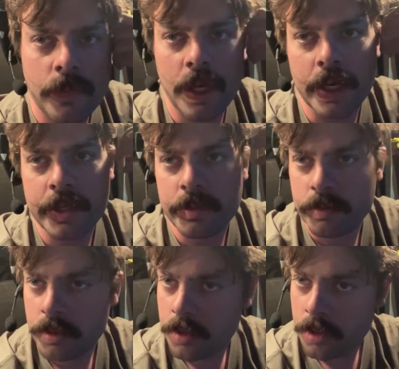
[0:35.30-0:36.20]
I
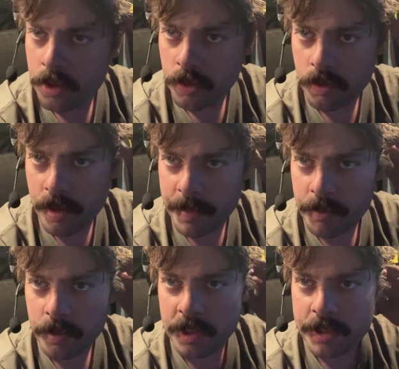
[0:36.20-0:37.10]
grew up in a
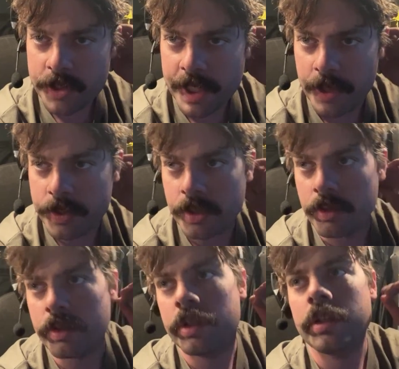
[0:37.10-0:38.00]
religious
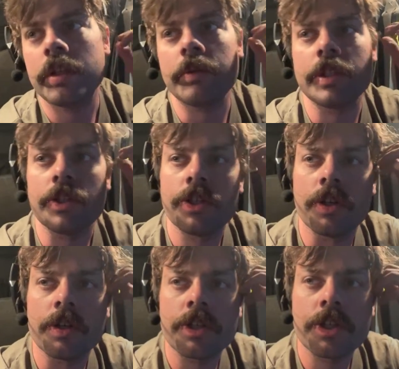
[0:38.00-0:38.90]
household and I went to
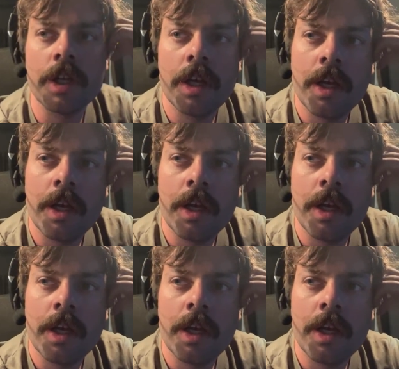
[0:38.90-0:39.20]
church,